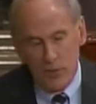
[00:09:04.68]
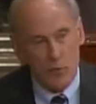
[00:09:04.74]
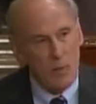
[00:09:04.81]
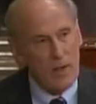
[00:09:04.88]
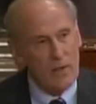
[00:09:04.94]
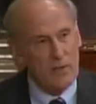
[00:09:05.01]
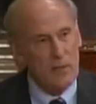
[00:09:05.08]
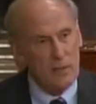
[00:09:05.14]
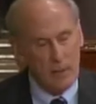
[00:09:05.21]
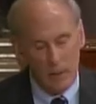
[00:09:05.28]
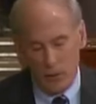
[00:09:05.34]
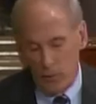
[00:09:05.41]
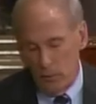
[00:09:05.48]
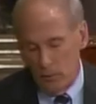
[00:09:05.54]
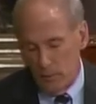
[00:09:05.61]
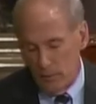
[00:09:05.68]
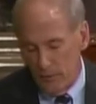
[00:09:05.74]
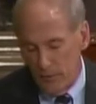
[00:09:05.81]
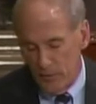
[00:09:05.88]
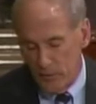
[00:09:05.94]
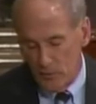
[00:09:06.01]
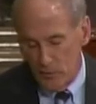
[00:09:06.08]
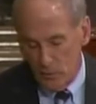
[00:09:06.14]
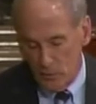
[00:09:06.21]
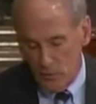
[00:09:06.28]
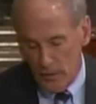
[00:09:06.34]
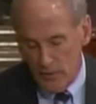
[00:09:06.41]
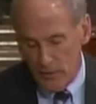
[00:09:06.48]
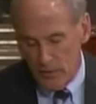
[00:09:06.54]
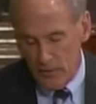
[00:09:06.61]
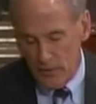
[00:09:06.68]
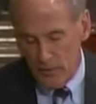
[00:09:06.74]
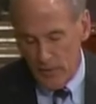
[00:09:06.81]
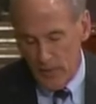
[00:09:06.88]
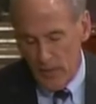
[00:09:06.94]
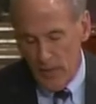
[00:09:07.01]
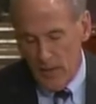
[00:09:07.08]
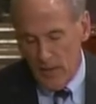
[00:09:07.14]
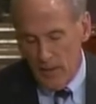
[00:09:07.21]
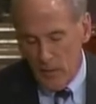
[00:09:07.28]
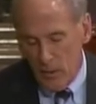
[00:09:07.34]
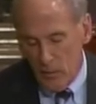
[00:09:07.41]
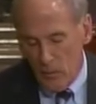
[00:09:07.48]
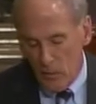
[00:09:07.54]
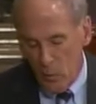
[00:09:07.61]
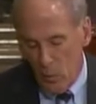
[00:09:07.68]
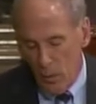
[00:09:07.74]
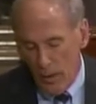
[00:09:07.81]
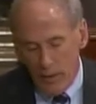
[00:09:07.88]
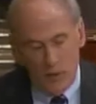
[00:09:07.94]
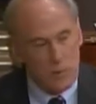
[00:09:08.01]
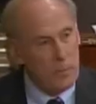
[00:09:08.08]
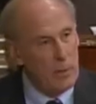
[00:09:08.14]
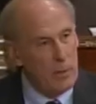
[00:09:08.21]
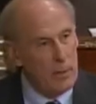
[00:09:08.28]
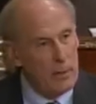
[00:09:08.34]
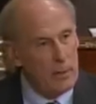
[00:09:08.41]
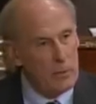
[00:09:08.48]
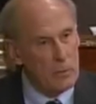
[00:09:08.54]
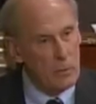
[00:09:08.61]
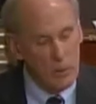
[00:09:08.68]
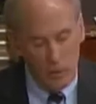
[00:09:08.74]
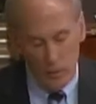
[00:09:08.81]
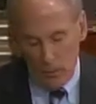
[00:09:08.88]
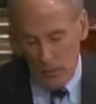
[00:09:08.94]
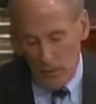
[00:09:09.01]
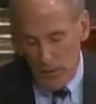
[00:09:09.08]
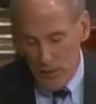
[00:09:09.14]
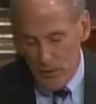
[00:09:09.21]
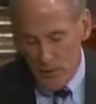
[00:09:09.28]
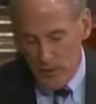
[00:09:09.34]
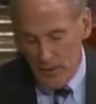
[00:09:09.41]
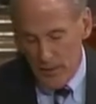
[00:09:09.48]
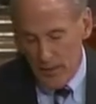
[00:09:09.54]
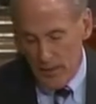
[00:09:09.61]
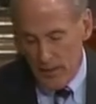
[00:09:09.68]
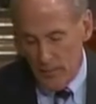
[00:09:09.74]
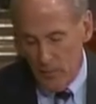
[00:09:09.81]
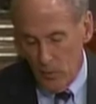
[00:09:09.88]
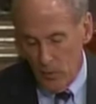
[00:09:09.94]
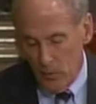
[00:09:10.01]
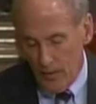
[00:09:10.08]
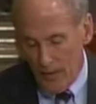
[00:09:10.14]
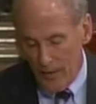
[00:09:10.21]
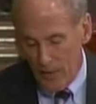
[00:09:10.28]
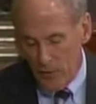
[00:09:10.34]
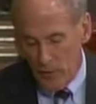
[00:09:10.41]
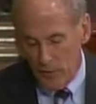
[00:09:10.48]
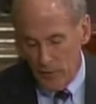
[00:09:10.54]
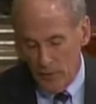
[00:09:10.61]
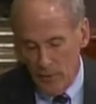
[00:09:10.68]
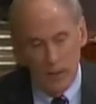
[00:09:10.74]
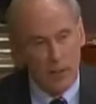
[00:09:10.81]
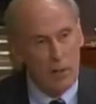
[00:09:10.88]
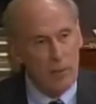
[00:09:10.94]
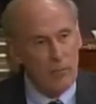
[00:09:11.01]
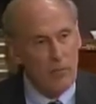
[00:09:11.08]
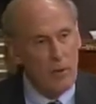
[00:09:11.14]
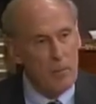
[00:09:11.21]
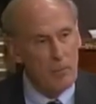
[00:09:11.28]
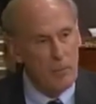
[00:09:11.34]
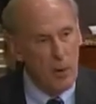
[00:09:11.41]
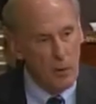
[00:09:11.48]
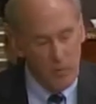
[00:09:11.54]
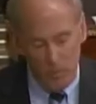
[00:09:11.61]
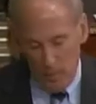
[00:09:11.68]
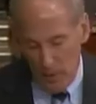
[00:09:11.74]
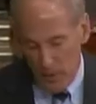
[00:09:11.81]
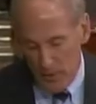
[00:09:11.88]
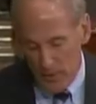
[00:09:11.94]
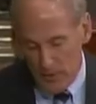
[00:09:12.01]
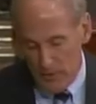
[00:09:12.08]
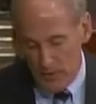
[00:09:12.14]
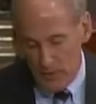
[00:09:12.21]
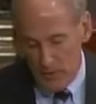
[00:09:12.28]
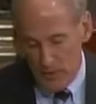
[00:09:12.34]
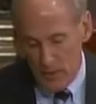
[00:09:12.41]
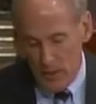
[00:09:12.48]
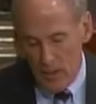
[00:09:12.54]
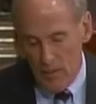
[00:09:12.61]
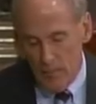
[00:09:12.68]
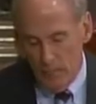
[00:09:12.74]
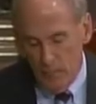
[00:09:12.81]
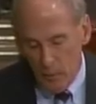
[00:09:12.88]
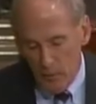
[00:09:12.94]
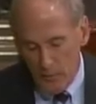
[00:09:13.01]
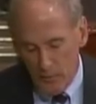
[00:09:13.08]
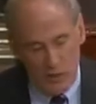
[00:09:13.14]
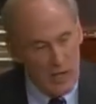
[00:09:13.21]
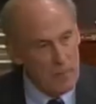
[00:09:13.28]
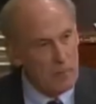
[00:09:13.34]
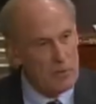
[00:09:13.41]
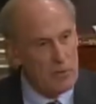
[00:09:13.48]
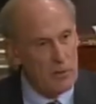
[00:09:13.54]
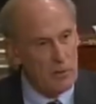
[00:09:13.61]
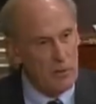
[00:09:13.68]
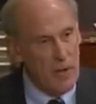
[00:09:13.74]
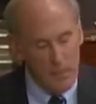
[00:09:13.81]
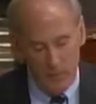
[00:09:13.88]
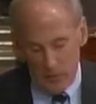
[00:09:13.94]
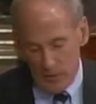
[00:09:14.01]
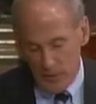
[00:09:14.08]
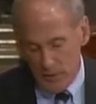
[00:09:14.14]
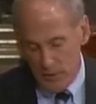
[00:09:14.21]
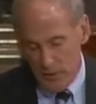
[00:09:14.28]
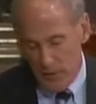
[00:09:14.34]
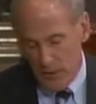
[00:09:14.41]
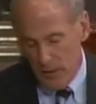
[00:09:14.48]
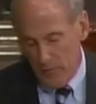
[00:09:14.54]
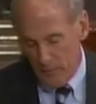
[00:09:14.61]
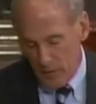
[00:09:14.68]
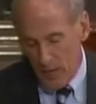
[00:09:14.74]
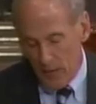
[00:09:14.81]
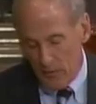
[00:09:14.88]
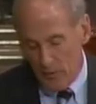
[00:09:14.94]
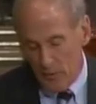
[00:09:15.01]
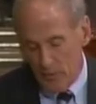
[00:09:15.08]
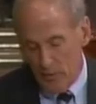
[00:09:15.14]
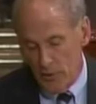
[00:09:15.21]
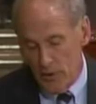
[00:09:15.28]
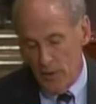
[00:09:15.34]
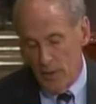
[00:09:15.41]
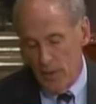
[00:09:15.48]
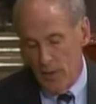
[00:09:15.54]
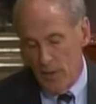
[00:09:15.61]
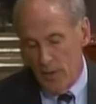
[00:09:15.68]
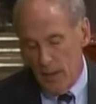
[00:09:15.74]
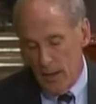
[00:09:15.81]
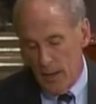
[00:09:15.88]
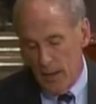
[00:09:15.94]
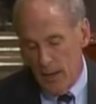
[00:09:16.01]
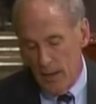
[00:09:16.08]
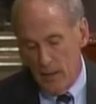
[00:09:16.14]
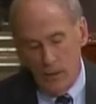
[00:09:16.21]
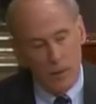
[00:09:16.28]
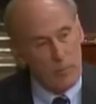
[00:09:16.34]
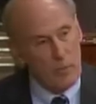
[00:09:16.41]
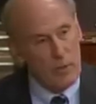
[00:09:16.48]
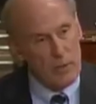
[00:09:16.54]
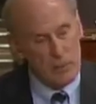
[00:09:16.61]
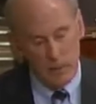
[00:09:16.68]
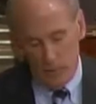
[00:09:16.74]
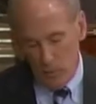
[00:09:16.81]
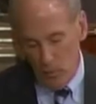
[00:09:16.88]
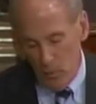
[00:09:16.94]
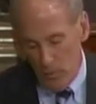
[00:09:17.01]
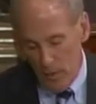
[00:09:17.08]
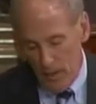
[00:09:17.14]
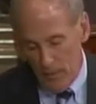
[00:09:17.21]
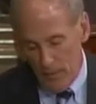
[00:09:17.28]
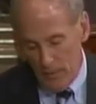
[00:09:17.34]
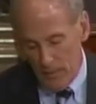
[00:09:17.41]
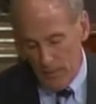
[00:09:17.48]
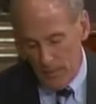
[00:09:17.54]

addressing our current fiscal crisis requires political courage and bold action from both parties, both chambers of Congress, and President Obama.